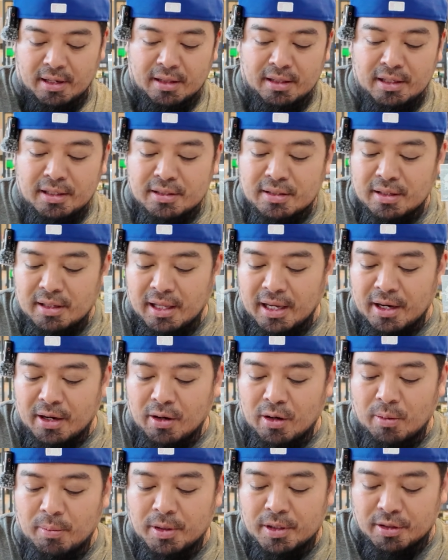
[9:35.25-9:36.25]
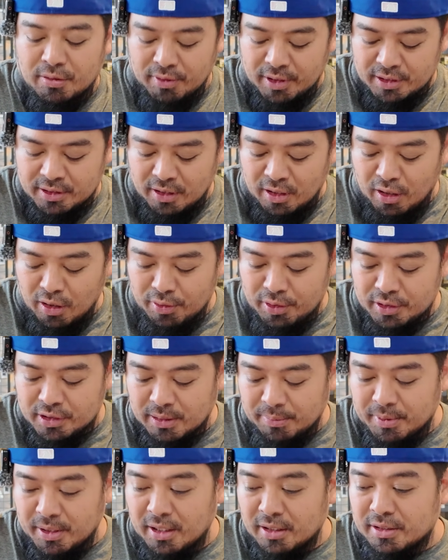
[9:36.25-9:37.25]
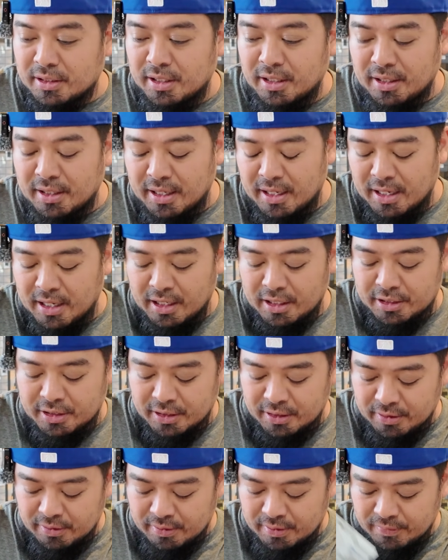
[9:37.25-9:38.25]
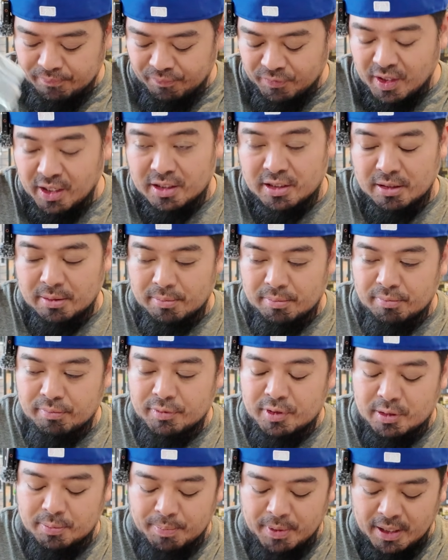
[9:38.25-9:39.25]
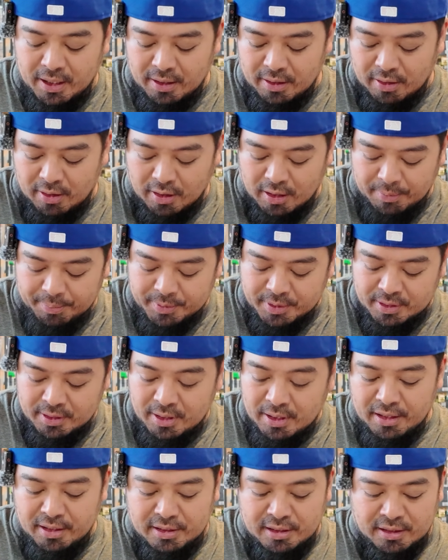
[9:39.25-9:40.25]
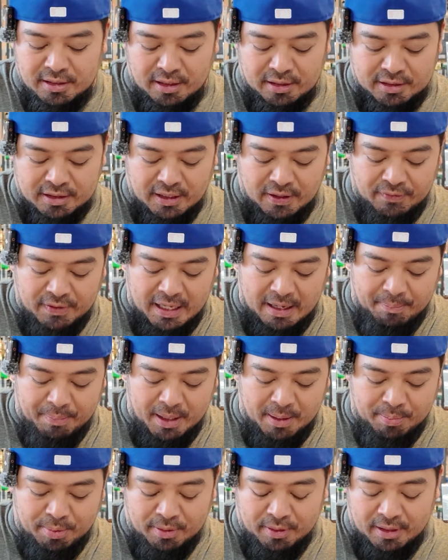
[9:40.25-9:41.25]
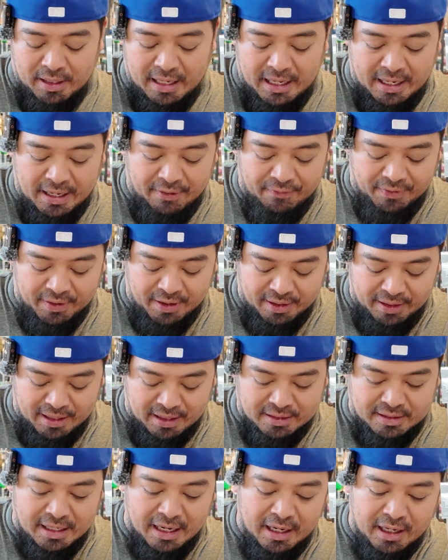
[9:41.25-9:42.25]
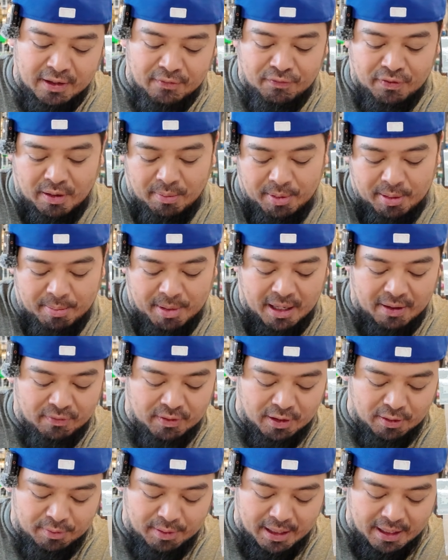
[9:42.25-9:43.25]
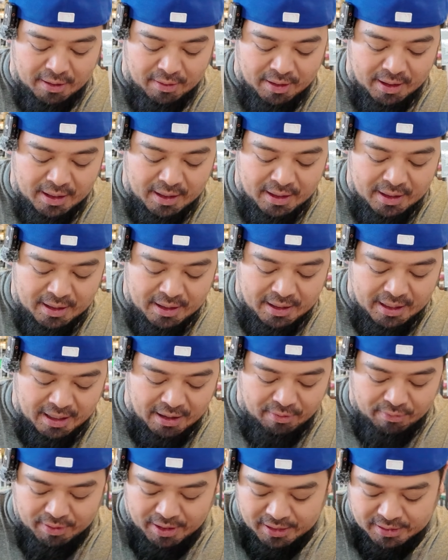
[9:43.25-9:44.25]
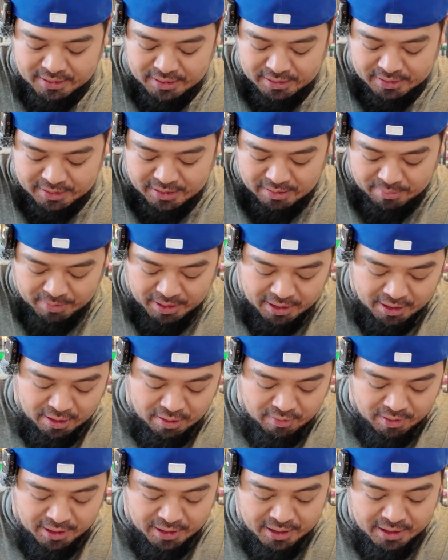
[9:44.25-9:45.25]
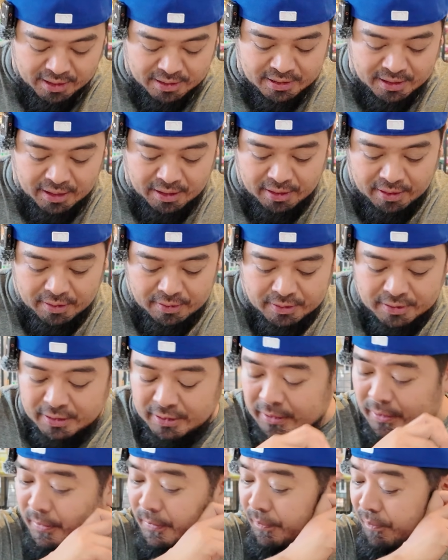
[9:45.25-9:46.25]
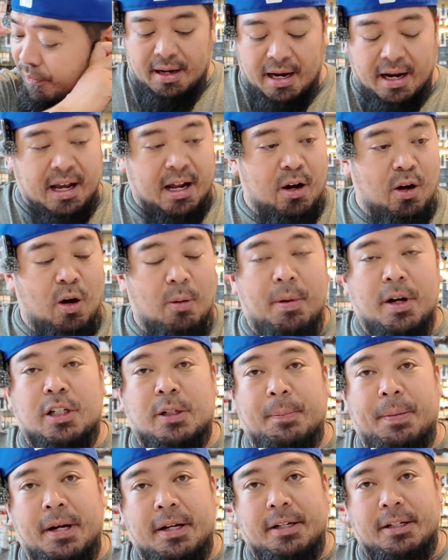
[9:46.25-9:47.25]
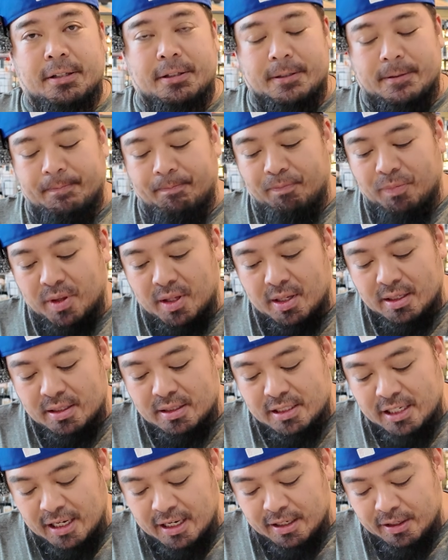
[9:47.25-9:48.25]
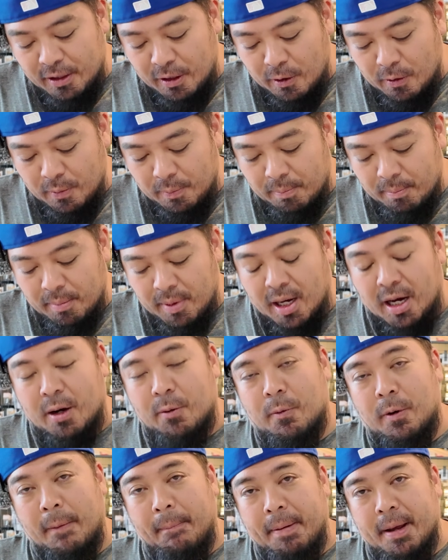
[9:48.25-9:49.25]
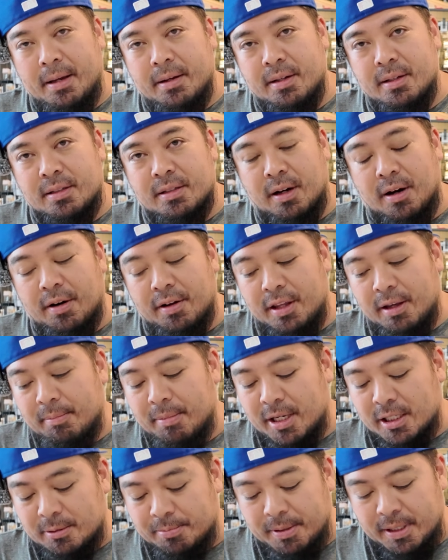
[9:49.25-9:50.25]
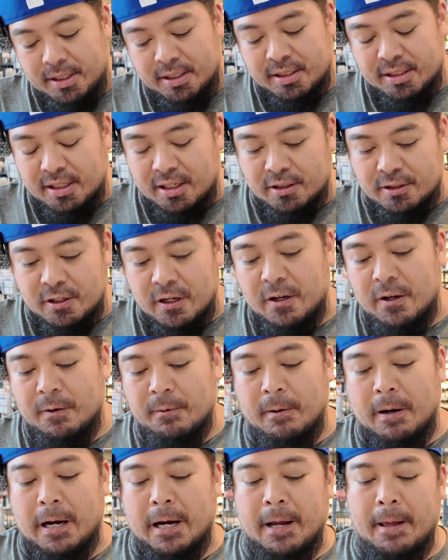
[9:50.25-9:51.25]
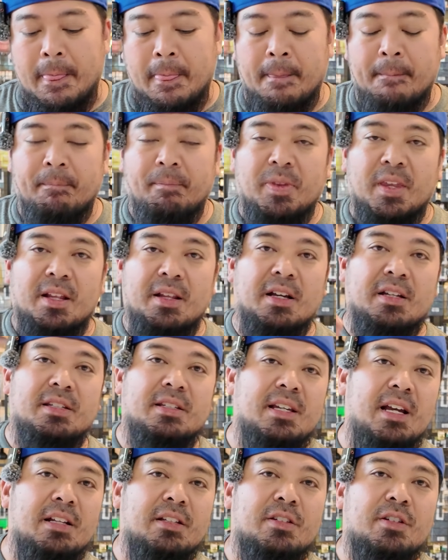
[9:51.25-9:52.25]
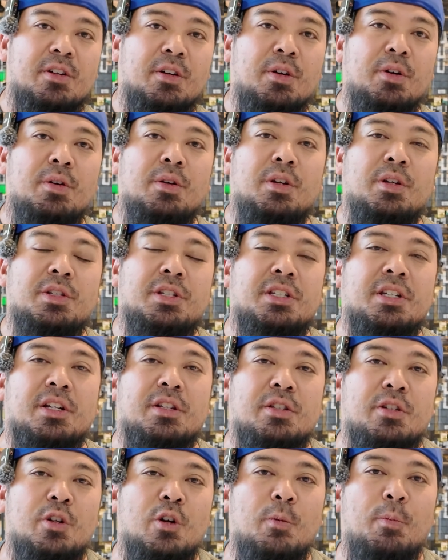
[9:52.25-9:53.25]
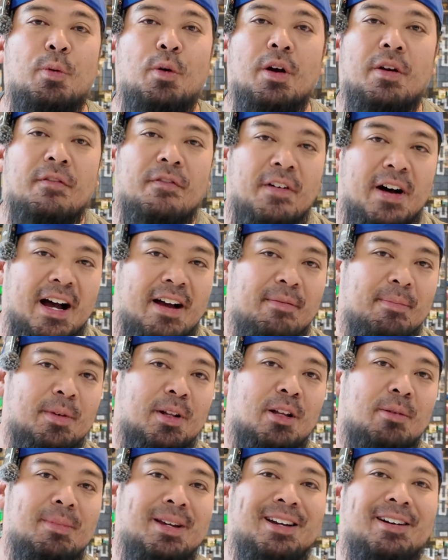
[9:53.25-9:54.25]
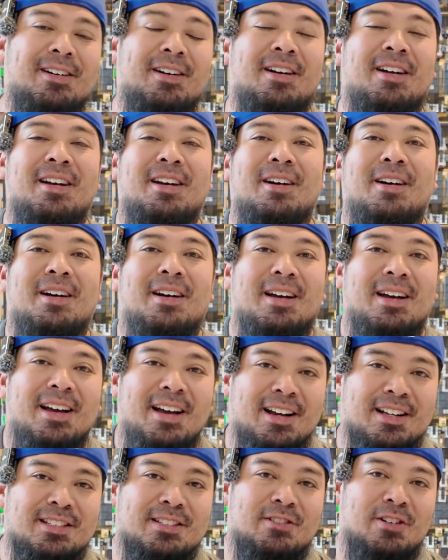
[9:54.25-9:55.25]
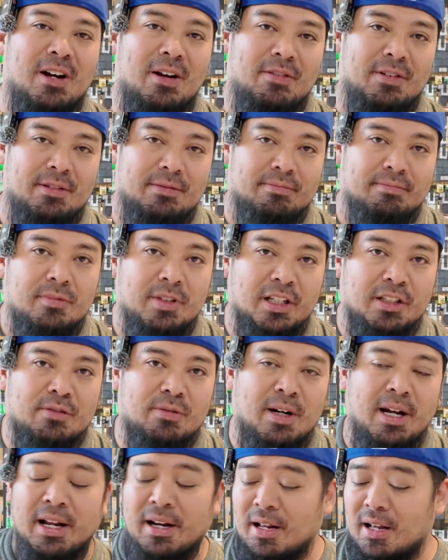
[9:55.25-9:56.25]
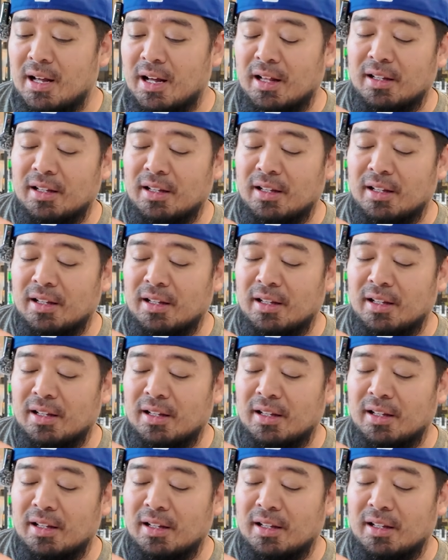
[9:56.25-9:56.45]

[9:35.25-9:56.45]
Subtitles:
And these are like a whole bunch of oh, there's something else in here that I gotta show. Got some spare arms. This is all stuff that people have not taken from me, but I've loaned out at races. And I'm like, oh, I need a set of those. So I got a whole bunch of pinions. Techno Mod 1 pinions are the best pinions, and I'll tell you why. The set screw uses a 2.5 millimeter hex driver. That's right.